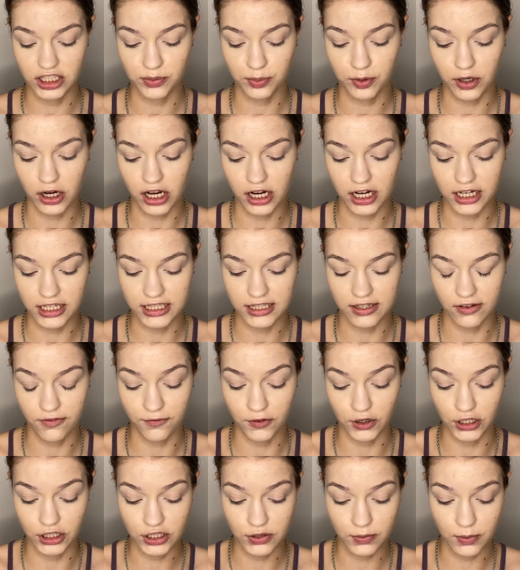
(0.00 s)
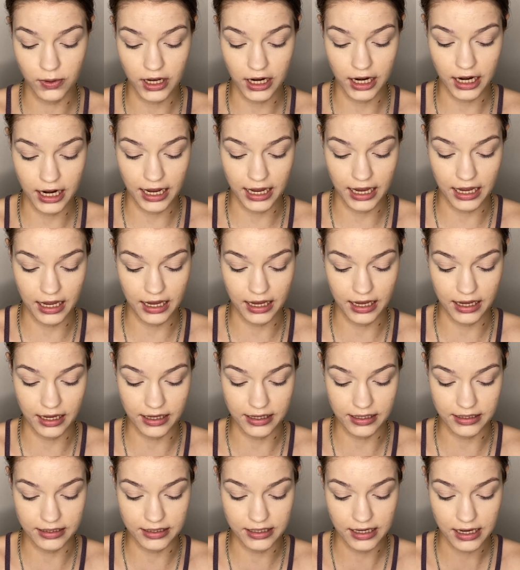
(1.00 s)
products. The first one
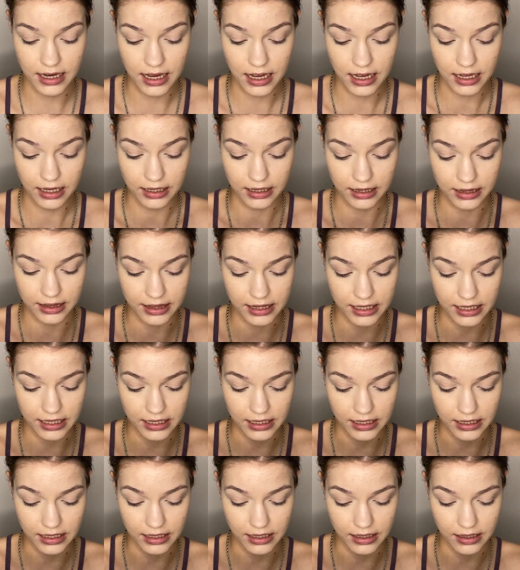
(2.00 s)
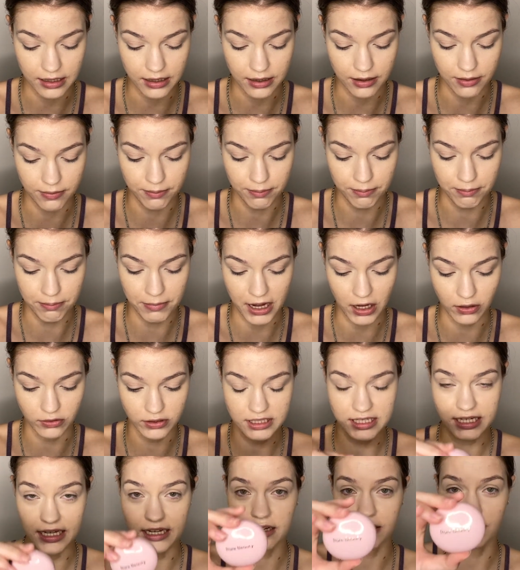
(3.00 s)
is the
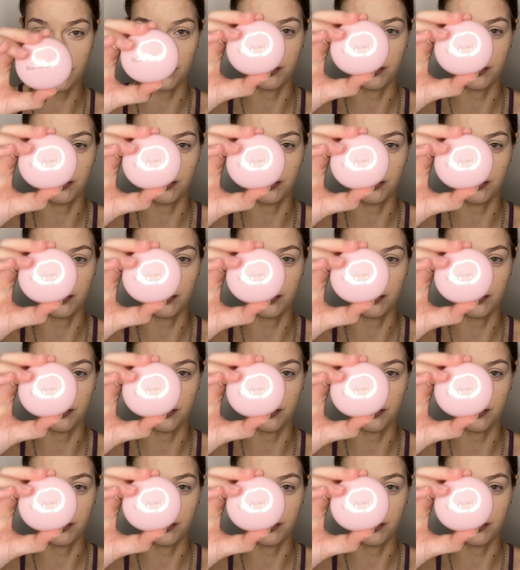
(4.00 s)
Melting